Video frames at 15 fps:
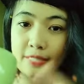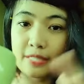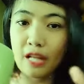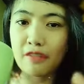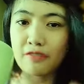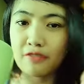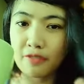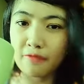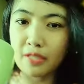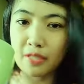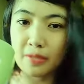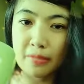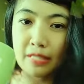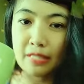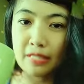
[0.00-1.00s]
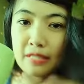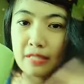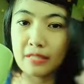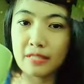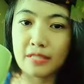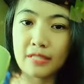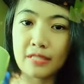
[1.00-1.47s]

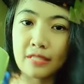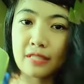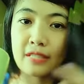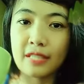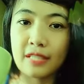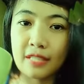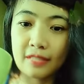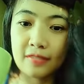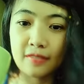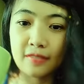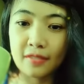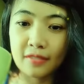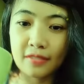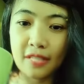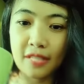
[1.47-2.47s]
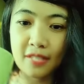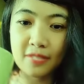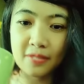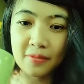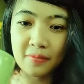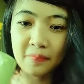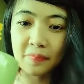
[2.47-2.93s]
self-development and these
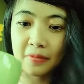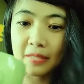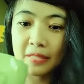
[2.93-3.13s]
things.